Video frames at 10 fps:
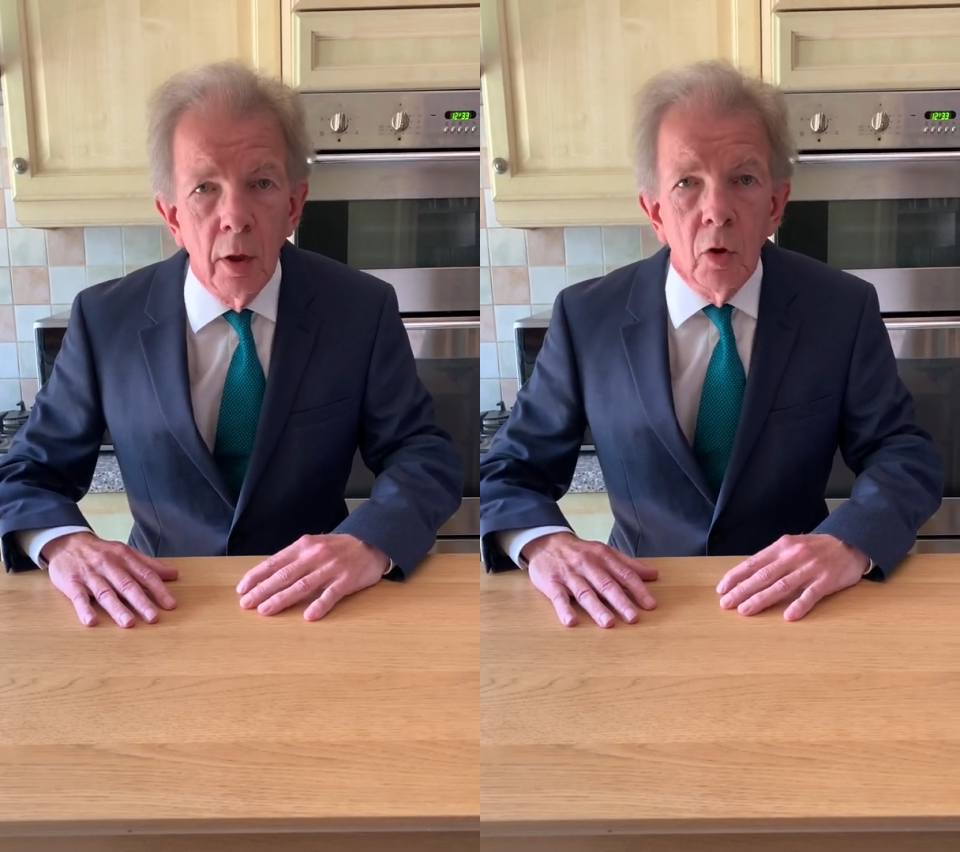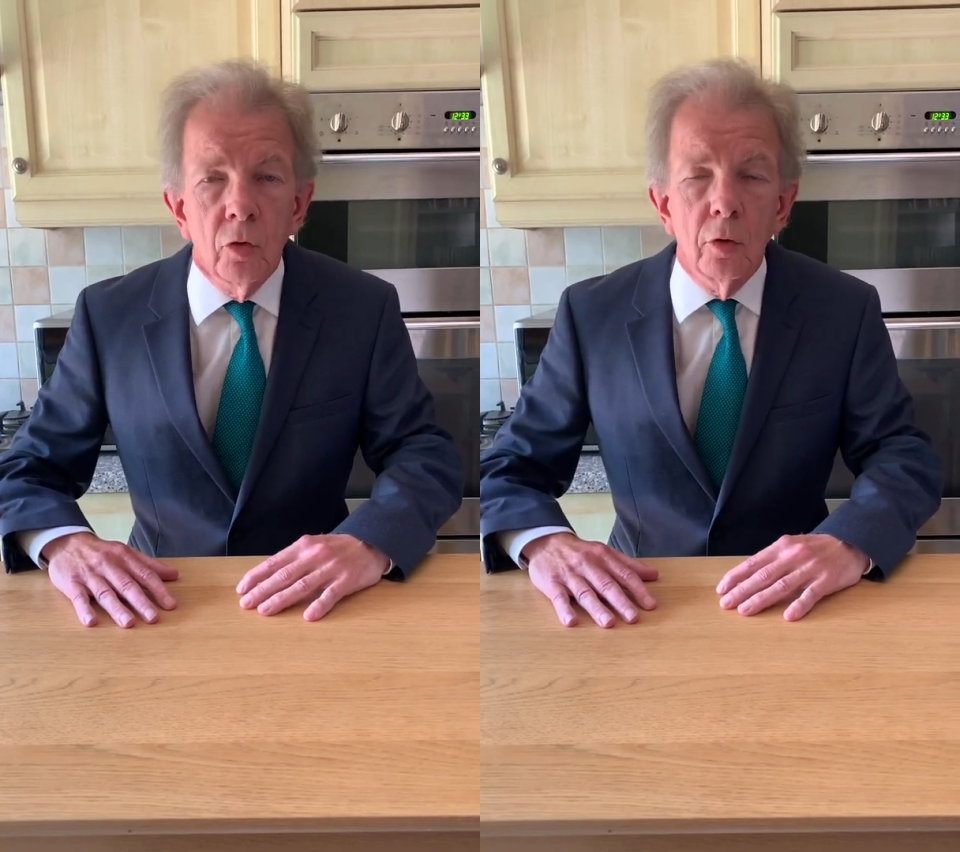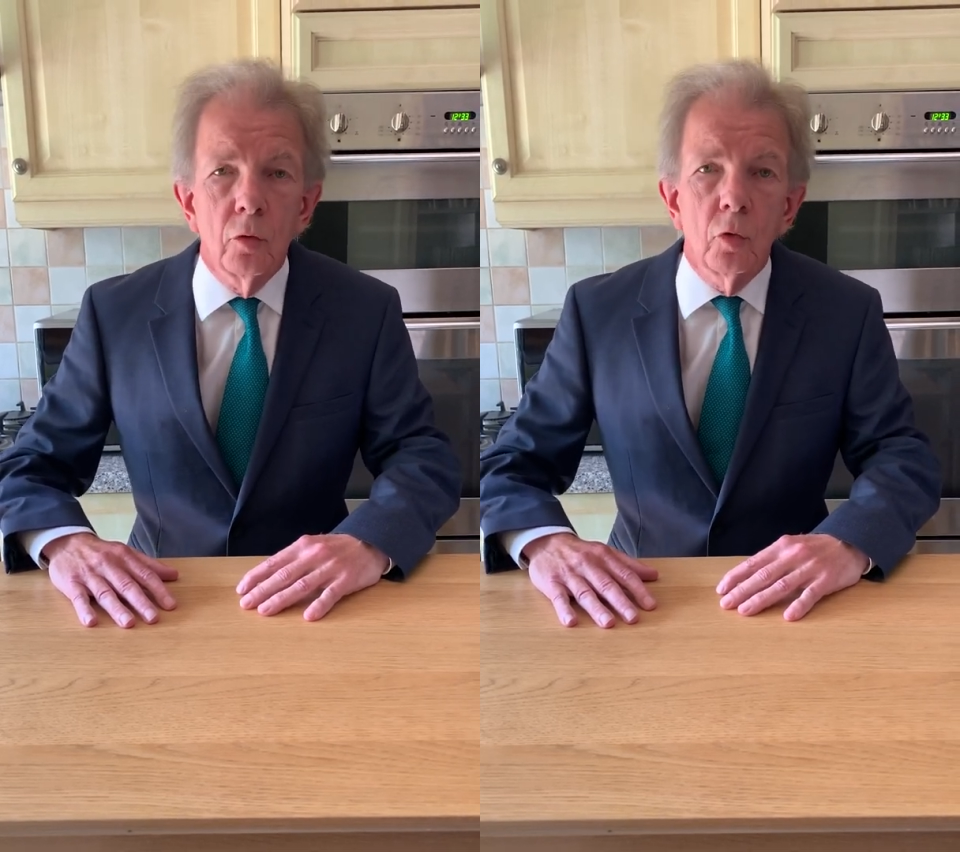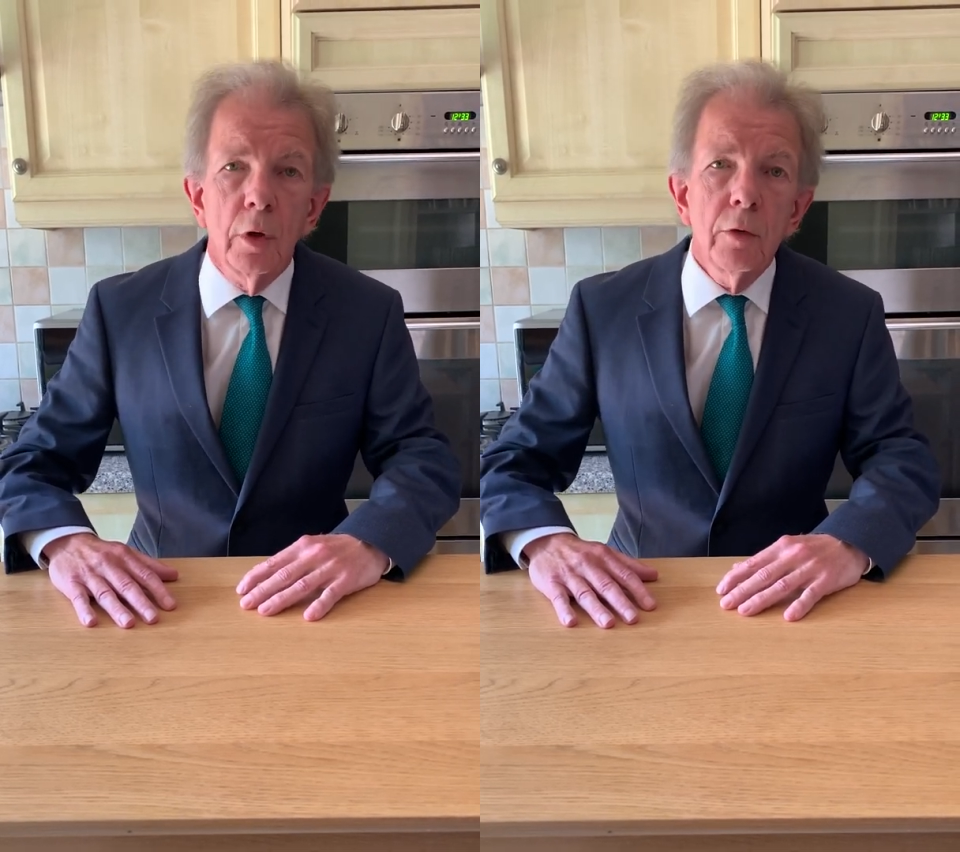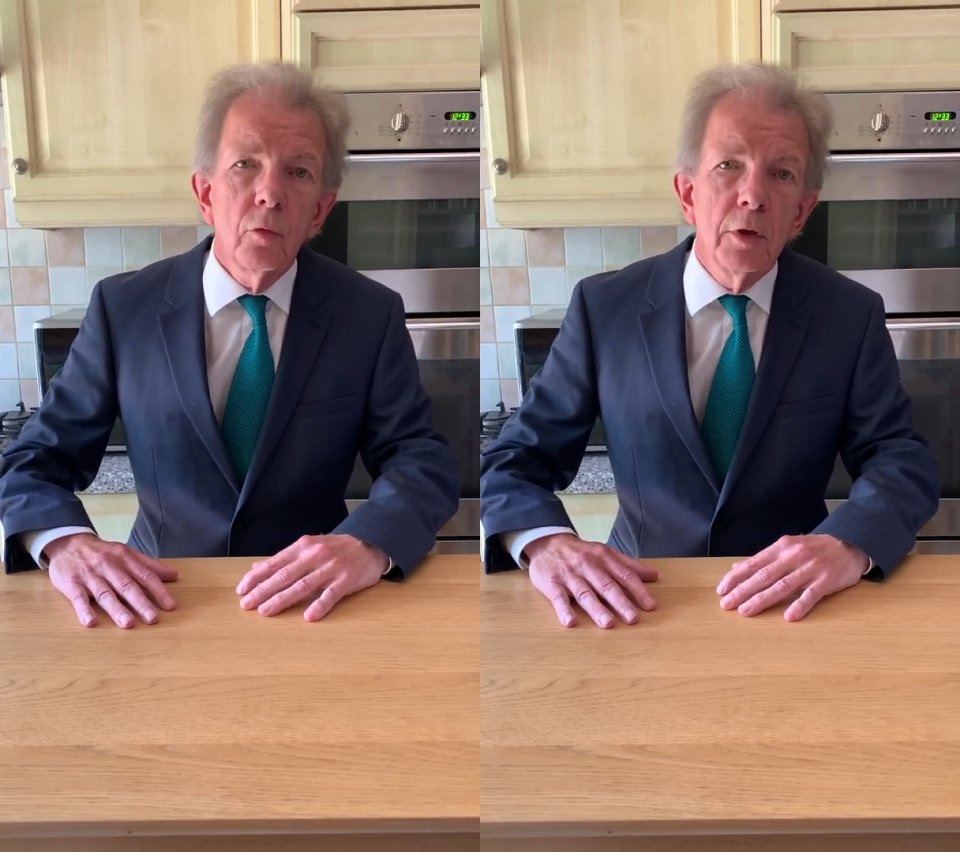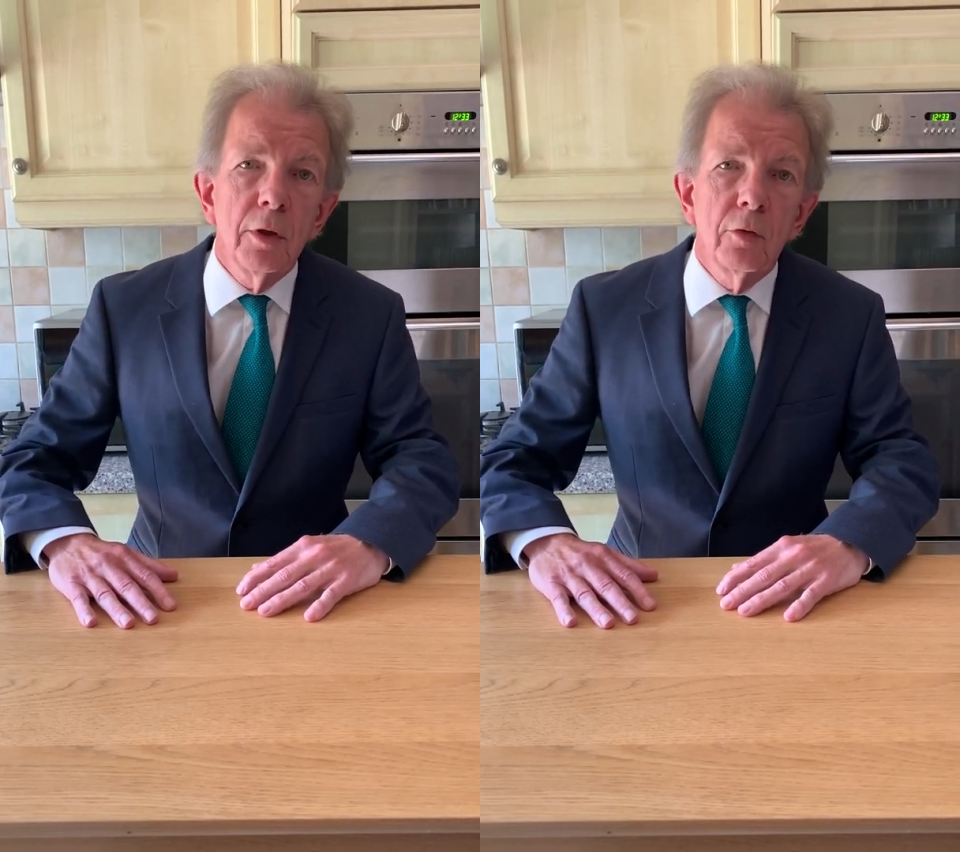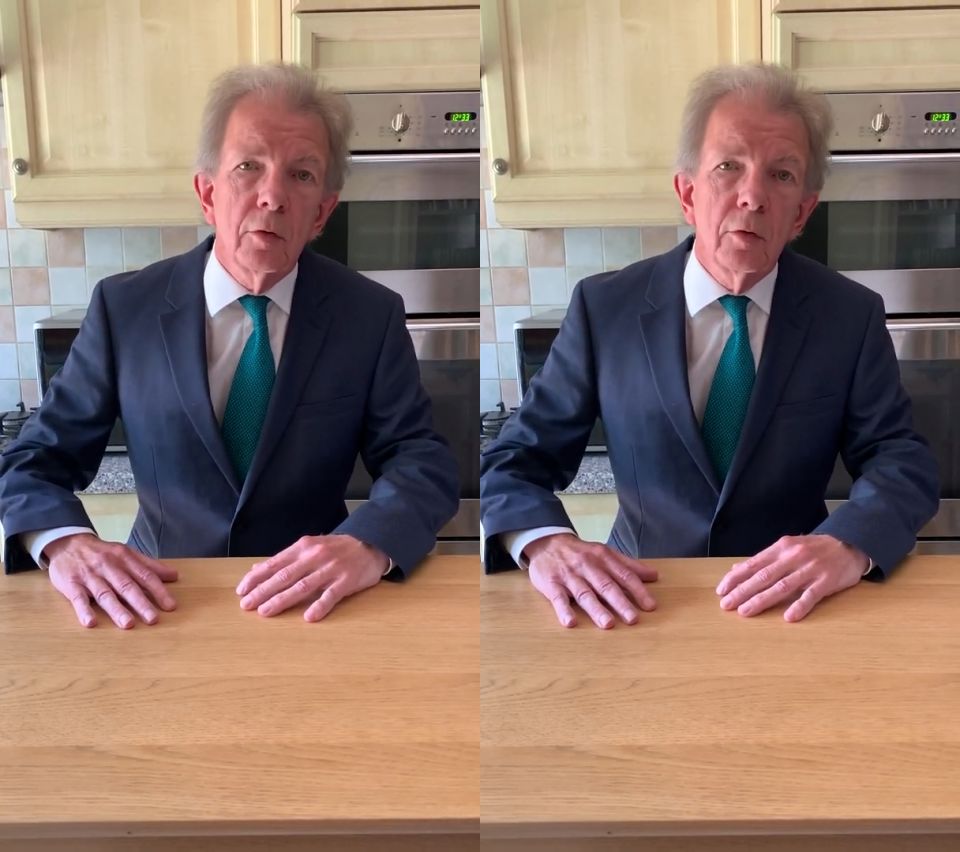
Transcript: So 12 weeks